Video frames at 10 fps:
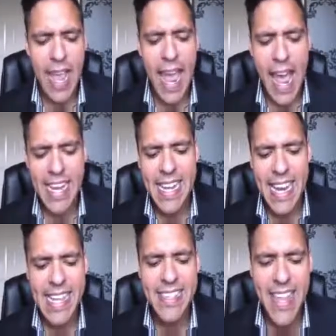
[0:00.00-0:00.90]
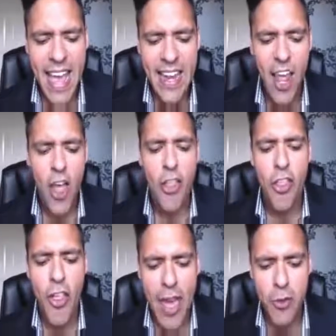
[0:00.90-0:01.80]
It had nearly
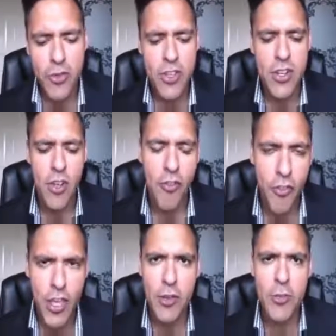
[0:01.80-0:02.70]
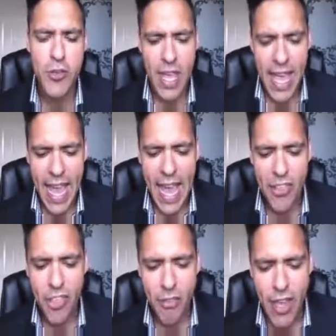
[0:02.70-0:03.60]
10,000 views. It
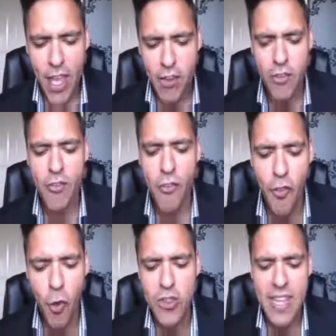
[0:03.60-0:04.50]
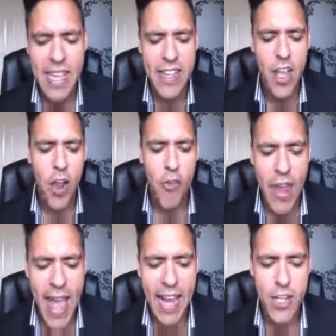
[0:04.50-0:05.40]
had 314
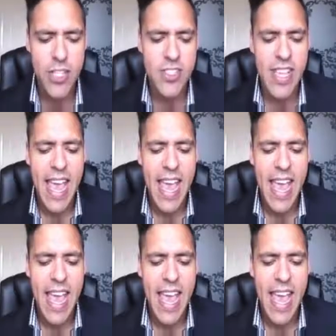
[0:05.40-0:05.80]
reactions.